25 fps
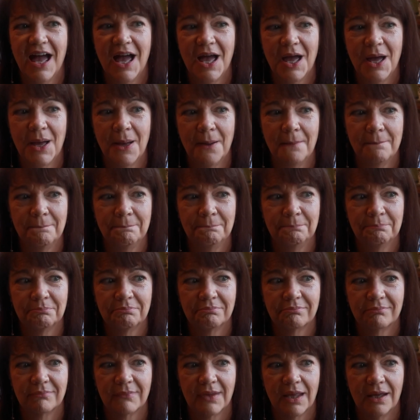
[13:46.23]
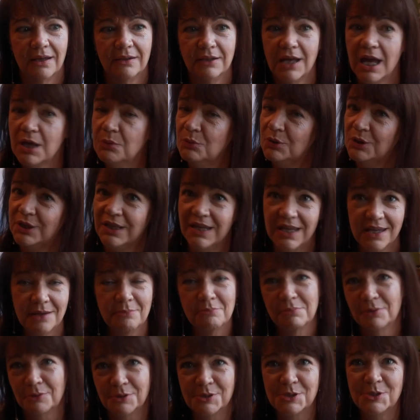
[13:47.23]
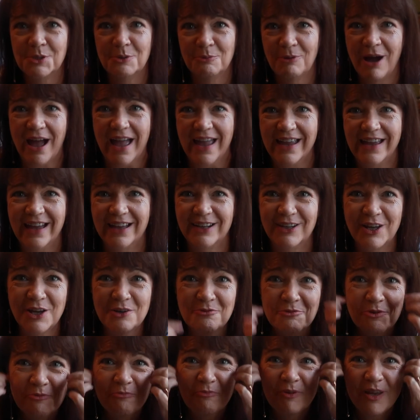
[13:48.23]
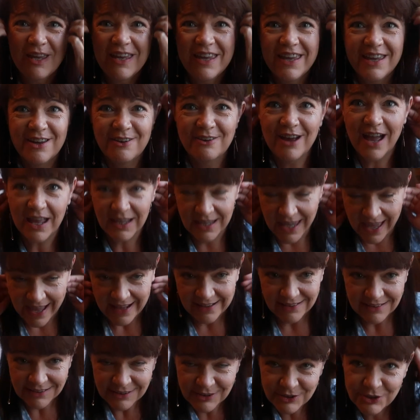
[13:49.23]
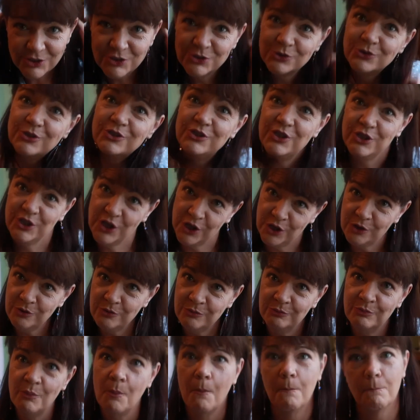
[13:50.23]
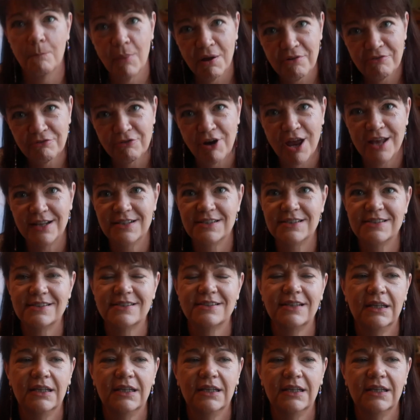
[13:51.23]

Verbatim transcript: Um, and I will keep plodding away and I will be here again to talk to you, my friends,